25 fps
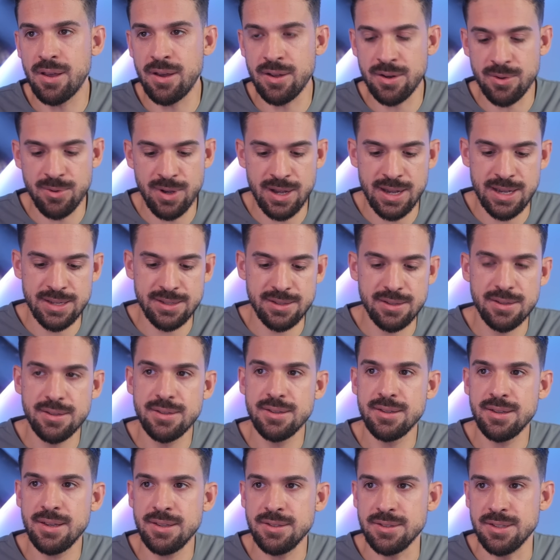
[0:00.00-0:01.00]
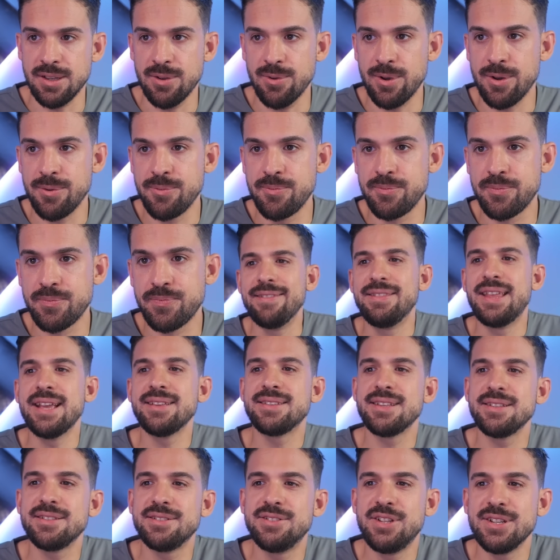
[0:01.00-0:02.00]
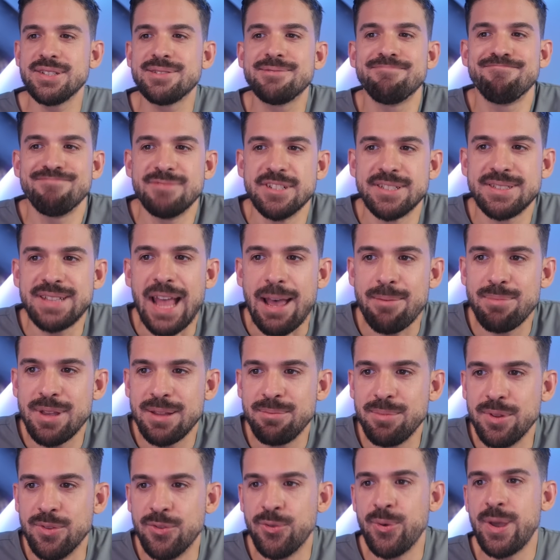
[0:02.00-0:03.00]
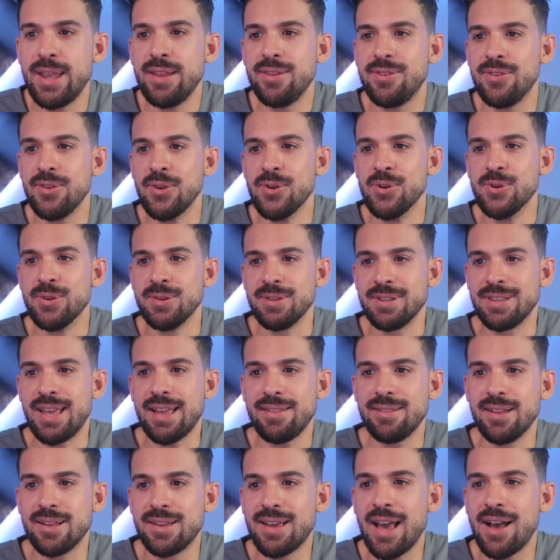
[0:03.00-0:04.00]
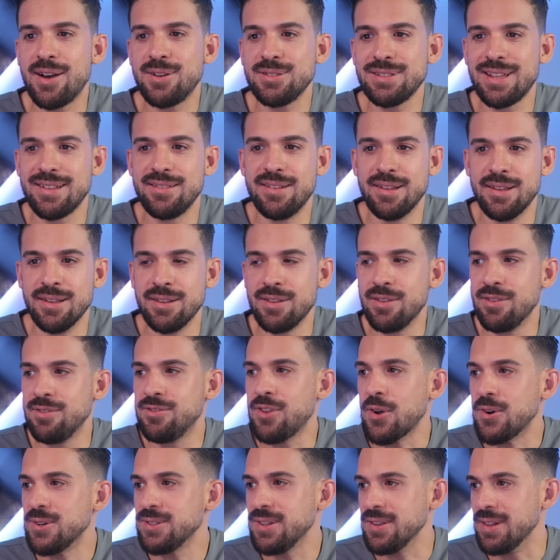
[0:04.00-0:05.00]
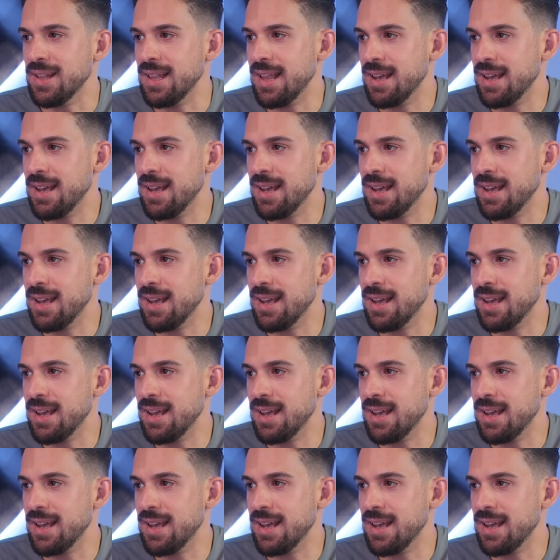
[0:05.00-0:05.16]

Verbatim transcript: otherwise a 0. And this is just the step in between to get the count at the total